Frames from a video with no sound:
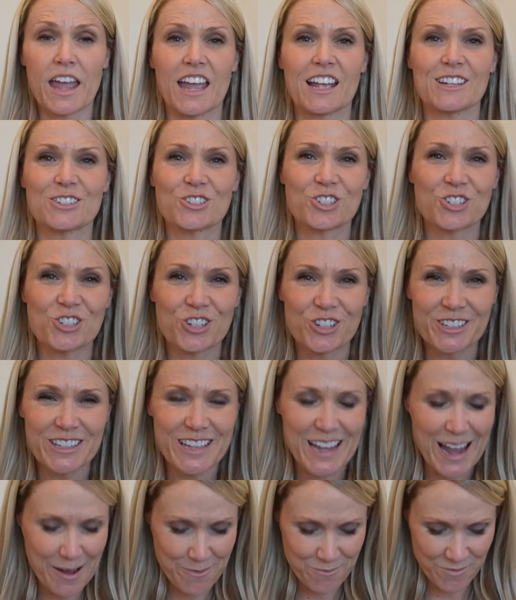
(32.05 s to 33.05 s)
And
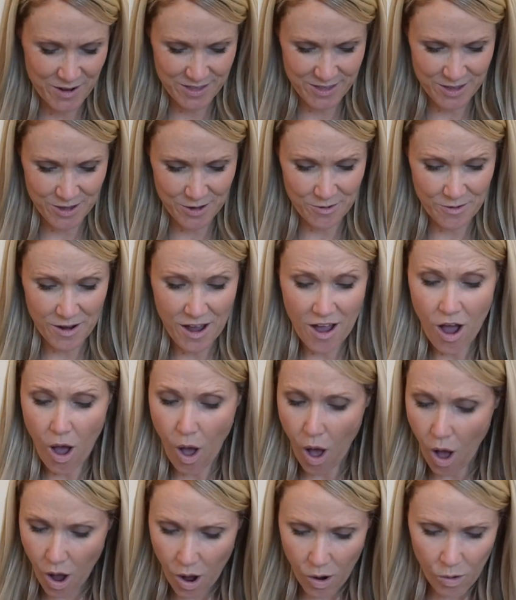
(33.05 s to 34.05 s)
surely I'm with you
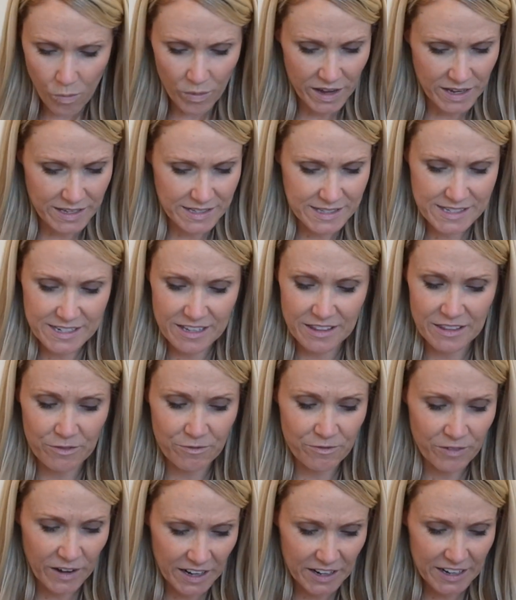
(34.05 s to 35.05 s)
always, to the
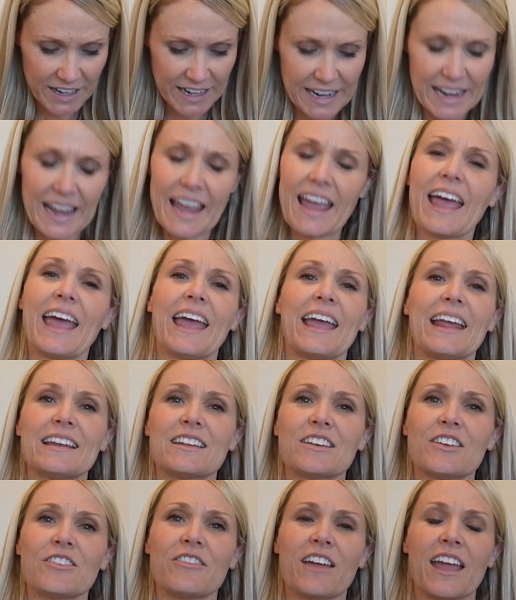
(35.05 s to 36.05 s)
very end
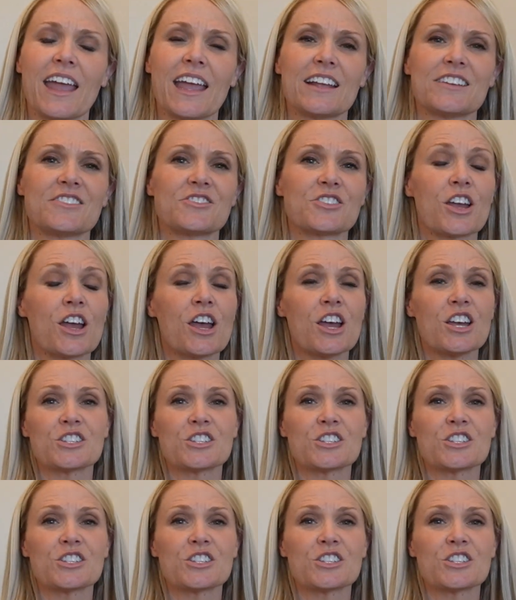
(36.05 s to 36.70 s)
of age.'"